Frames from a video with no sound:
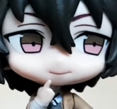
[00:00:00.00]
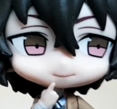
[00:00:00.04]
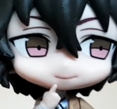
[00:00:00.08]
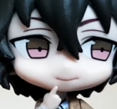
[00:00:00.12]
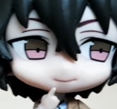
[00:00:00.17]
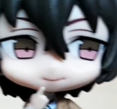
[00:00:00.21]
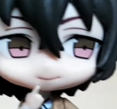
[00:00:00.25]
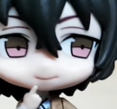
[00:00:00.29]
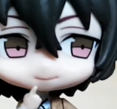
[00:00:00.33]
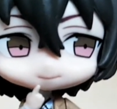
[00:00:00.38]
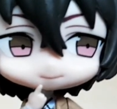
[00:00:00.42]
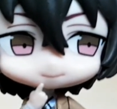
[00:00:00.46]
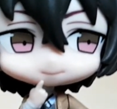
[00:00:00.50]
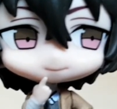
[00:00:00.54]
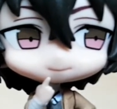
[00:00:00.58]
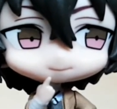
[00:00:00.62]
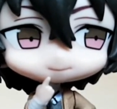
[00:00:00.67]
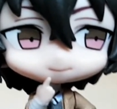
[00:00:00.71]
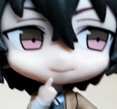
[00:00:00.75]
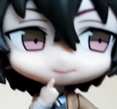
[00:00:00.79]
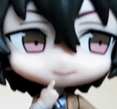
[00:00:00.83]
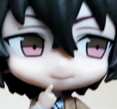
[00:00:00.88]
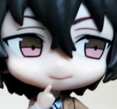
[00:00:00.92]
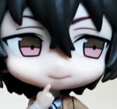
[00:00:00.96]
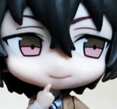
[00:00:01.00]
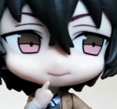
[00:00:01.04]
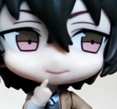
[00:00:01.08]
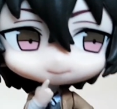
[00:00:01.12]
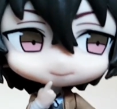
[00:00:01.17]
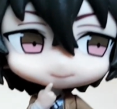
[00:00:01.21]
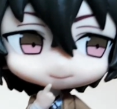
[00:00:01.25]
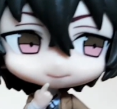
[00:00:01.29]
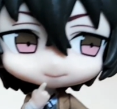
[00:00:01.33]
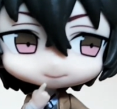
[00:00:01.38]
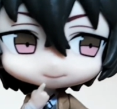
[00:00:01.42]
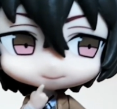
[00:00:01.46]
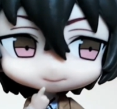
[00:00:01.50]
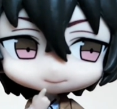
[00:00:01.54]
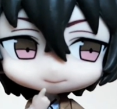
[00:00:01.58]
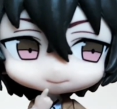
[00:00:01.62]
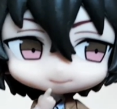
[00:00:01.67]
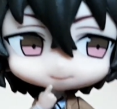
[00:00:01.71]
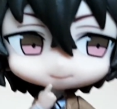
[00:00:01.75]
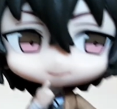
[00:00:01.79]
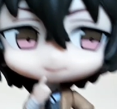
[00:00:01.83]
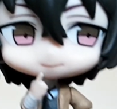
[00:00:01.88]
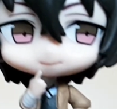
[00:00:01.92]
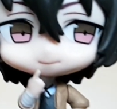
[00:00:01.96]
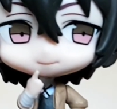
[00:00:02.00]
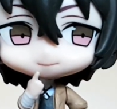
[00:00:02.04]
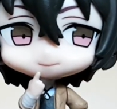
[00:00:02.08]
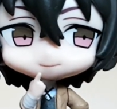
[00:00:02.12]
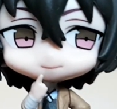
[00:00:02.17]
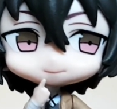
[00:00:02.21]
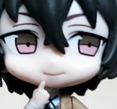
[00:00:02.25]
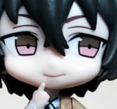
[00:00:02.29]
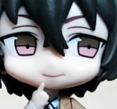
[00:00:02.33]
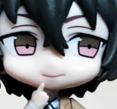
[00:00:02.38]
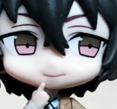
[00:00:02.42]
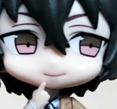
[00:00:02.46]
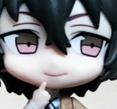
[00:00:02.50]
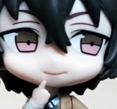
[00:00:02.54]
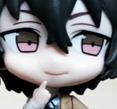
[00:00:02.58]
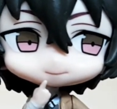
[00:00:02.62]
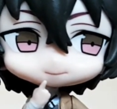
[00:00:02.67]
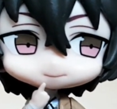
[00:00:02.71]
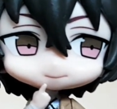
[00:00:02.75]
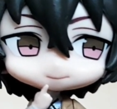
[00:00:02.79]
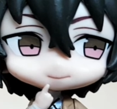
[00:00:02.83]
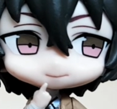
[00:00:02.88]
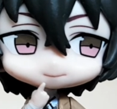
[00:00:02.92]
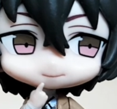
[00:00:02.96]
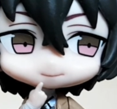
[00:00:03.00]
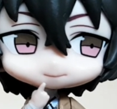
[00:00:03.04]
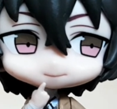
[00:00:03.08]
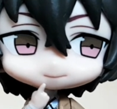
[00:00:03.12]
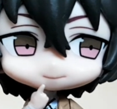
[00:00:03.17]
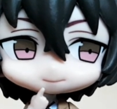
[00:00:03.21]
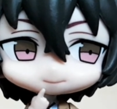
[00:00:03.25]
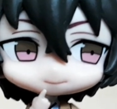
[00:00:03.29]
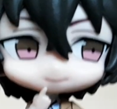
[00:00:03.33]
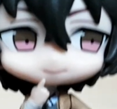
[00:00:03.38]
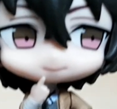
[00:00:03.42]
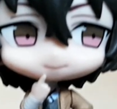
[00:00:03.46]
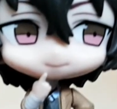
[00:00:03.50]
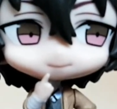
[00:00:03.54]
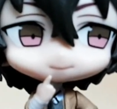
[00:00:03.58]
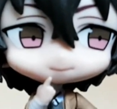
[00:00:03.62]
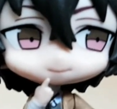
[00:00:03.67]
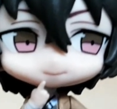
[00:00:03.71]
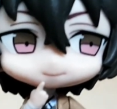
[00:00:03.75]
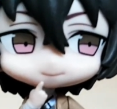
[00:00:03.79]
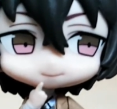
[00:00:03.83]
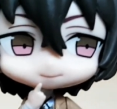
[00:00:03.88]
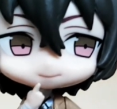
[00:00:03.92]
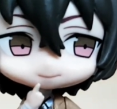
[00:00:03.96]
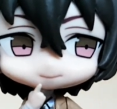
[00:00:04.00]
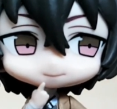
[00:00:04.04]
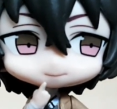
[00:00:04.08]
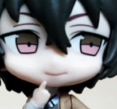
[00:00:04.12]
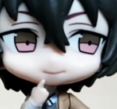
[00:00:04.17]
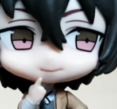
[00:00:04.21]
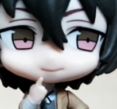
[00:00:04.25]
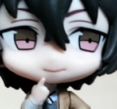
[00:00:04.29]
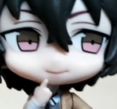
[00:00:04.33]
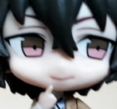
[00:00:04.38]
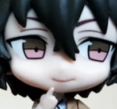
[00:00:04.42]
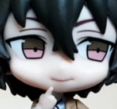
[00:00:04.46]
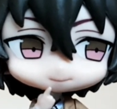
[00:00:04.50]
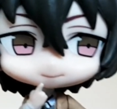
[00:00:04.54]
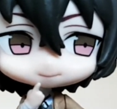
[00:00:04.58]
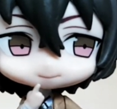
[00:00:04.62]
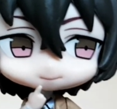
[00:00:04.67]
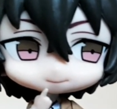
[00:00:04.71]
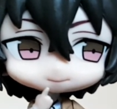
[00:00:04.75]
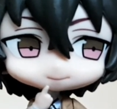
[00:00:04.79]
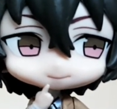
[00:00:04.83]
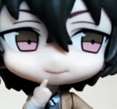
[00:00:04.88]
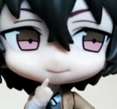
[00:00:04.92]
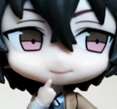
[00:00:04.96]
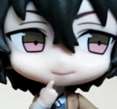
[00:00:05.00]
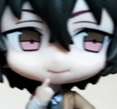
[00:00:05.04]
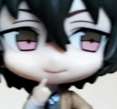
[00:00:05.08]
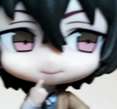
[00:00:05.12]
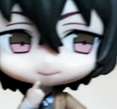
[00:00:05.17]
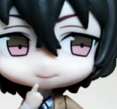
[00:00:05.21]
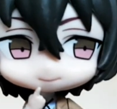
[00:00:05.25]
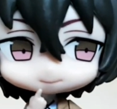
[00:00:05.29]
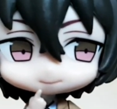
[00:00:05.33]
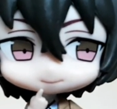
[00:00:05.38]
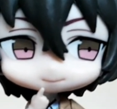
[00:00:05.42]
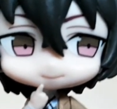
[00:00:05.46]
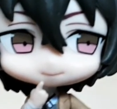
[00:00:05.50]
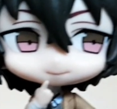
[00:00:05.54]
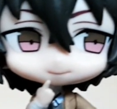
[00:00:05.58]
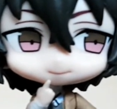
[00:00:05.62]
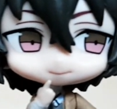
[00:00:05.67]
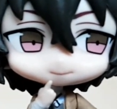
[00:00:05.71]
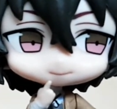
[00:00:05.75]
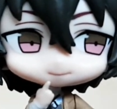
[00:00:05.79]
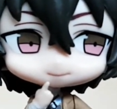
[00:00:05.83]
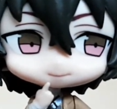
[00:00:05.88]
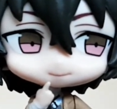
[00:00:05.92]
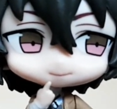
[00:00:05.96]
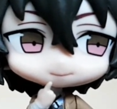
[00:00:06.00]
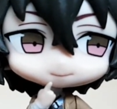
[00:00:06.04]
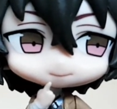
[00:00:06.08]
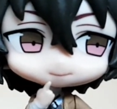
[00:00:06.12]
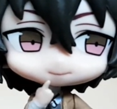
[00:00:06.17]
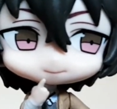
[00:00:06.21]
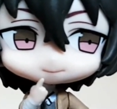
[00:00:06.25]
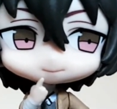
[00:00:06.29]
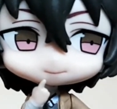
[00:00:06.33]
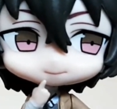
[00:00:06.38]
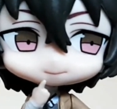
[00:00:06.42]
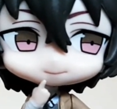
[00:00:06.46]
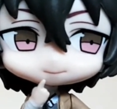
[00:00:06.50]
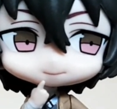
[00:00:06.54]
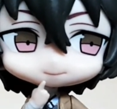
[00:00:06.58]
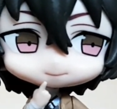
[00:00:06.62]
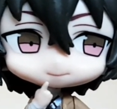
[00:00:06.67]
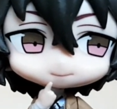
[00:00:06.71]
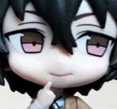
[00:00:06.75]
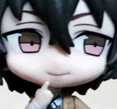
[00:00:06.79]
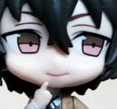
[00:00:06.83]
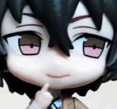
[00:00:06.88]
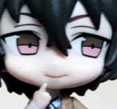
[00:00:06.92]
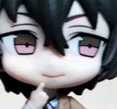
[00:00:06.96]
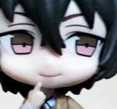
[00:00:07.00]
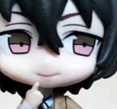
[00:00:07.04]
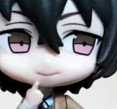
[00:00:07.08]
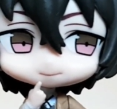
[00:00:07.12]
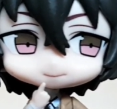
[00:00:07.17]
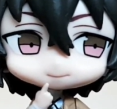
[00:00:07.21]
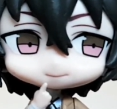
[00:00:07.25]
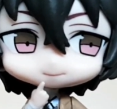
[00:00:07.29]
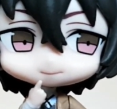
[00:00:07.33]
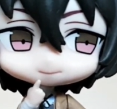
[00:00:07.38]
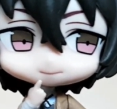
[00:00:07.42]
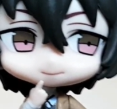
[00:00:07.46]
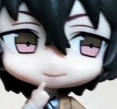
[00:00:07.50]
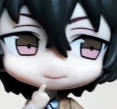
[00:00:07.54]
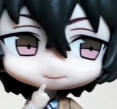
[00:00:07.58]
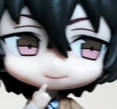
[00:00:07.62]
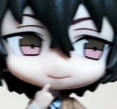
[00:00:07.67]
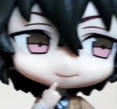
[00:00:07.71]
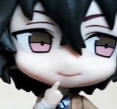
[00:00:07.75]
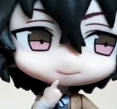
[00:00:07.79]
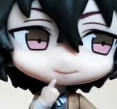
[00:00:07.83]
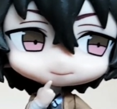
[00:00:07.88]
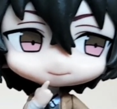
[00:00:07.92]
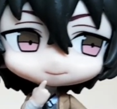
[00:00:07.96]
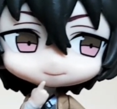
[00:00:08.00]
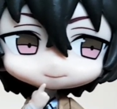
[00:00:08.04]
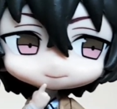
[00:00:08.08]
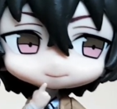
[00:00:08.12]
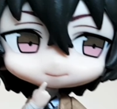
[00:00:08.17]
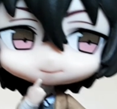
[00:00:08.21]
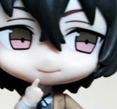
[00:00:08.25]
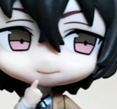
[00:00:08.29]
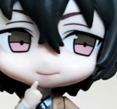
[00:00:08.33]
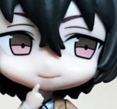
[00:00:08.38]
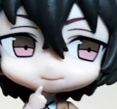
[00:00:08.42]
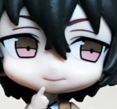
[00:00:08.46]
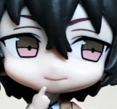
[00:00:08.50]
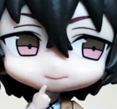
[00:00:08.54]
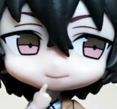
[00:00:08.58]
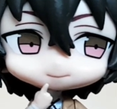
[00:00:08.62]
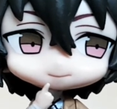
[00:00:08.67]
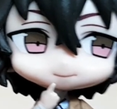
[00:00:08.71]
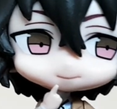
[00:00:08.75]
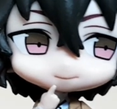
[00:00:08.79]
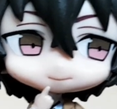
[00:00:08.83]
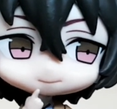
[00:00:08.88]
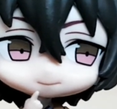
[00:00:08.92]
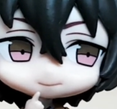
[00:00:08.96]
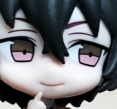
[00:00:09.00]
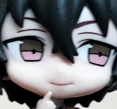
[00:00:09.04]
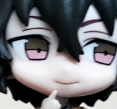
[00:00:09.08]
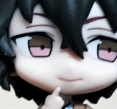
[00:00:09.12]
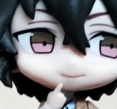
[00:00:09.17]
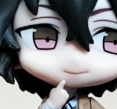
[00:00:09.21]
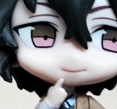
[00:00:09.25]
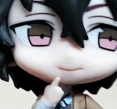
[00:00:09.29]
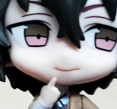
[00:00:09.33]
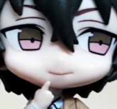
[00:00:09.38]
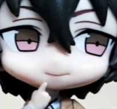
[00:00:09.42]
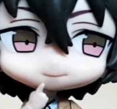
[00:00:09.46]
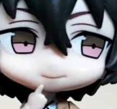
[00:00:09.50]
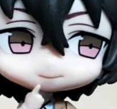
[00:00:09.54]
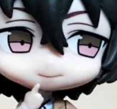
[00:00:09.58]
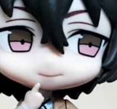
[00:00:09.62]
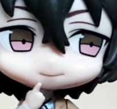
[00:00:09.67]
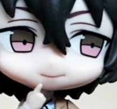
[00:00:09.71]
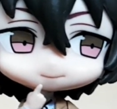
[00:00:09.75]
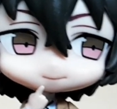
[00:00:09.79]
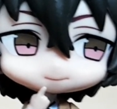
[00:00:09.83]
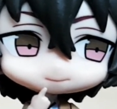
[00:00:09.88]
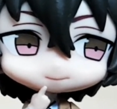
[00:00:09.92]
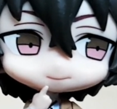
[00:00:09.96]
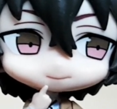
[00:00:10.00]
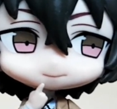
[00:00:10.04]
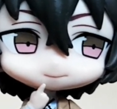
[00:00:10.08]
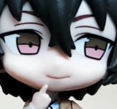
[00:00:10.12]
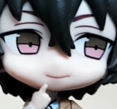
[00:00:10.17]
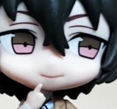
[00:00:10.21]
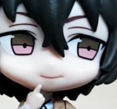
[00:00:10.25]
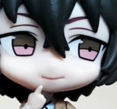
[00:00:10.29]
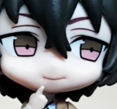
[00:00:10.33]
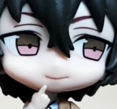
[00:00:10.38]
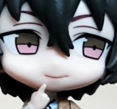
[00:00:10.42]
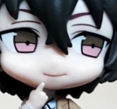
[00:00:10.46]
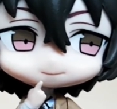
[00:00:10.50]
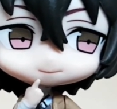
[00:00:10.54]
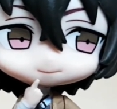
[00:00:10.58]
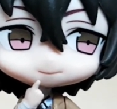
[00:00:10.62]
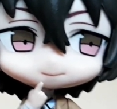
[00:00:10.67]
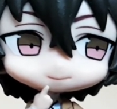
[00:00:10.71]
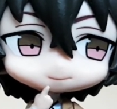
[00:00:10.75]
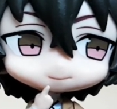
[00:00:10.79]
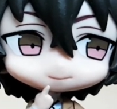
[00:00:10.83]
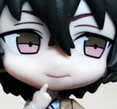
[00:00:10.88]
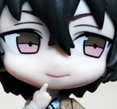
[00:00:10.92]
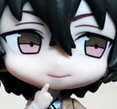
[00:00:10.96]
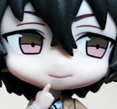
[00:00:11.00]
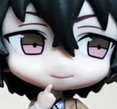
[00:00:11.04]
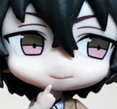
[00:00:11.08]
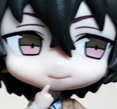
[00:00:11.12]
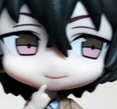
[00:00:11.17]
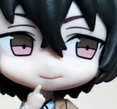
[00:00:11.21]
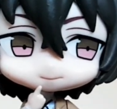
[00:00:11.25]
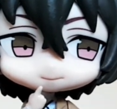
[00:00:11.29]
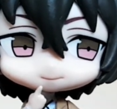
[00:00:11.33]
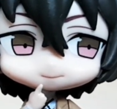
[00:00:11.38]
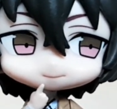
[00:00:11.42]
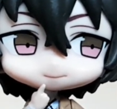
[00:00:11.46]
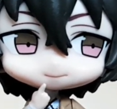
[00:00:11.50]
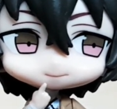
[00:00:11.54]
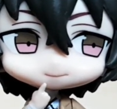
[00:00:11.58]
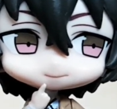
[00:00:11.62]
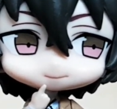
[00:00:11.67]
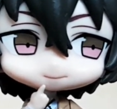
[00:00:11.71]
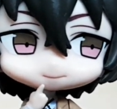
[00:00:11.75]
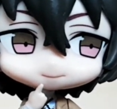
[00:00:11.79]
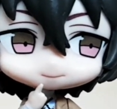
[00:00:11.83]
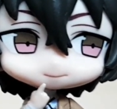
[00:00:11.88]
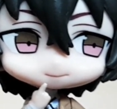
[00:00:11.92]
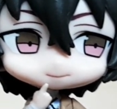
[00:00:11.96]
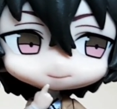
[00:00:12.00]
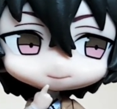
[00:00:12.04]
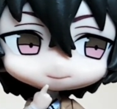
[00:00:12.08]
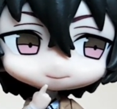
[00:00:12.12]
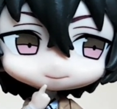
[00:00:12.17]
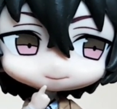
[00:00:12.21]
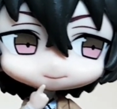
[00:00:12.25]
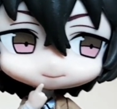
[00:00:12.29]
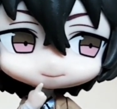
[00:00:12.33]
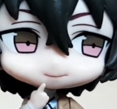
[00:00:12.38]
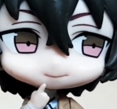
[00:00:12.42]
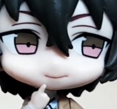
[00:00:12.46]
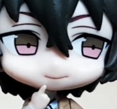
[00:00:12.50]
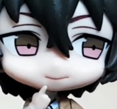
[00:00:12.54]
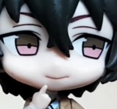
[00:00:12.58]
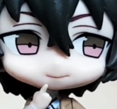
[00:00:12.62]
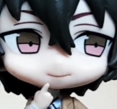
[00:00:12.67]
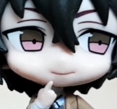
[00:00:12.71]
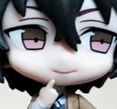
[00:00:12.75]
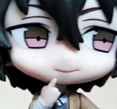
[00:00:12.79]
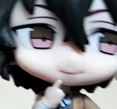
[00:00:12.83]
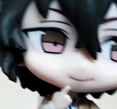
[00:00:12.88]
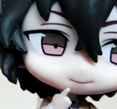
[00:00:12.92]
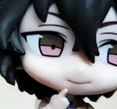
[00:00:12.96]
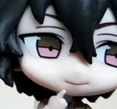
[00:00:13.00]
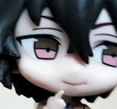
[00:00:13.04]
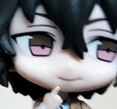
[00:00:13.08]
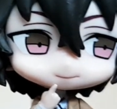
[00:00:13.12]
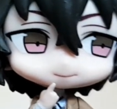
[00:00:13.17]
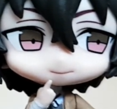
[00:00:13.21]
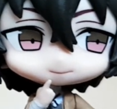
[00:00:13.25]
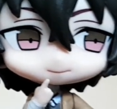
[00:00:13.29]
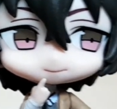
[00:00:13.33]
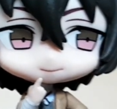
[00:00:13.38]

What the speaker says: the land that you would normally see at any comic event. So that is which is a good thing. Okay, so yeah. So if you haven't been able to read any of the